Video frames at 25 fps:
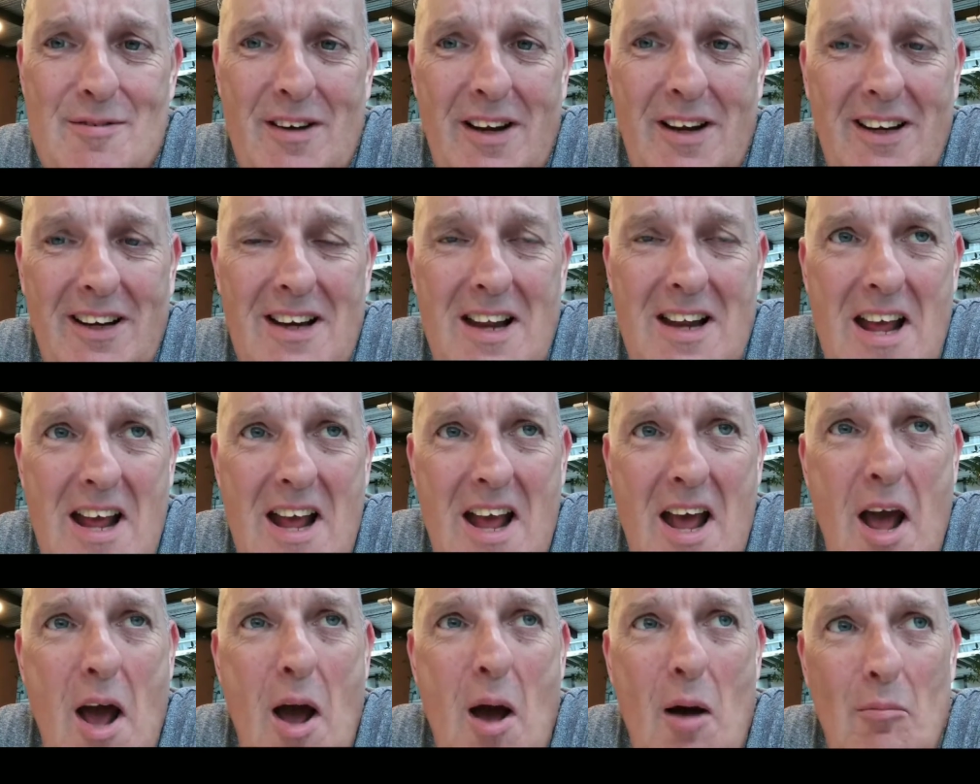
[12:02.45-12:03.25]
But
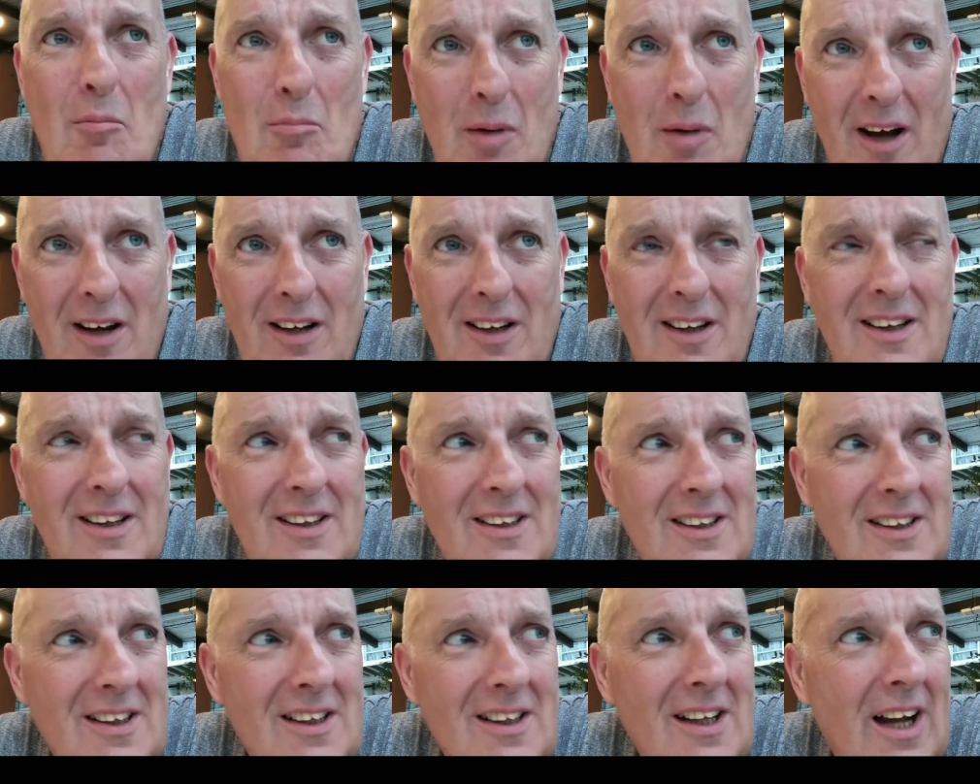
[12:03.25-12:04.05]

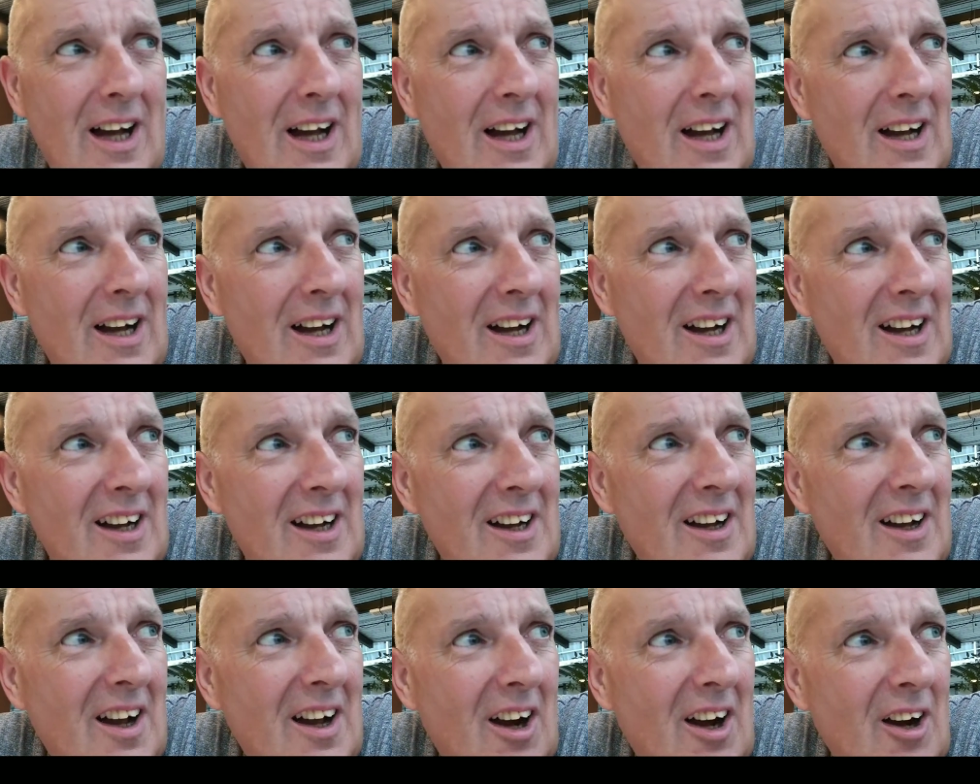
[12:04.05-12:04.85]
I've
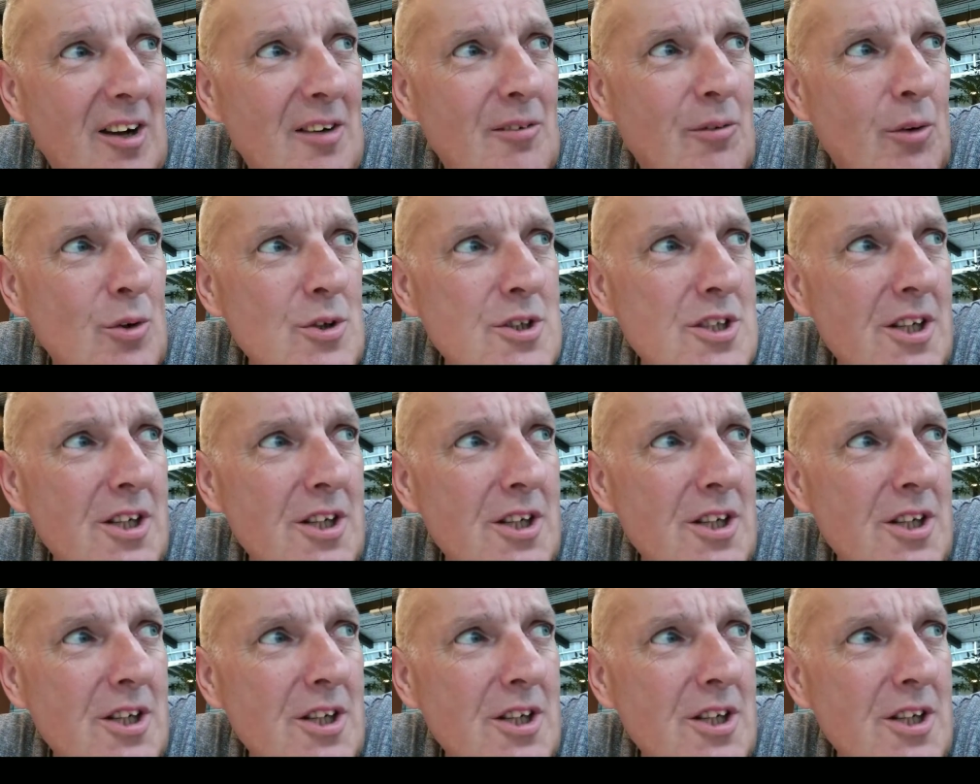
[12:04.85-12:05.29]
also had some